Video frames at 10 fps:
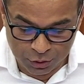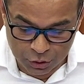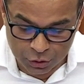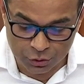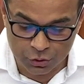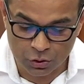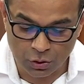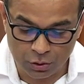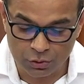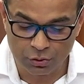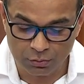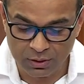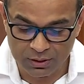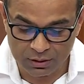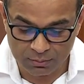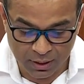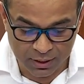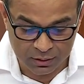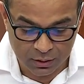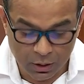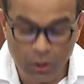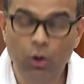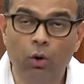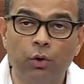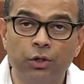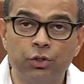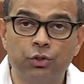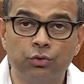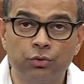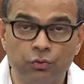additional stocks to meet the demand or issue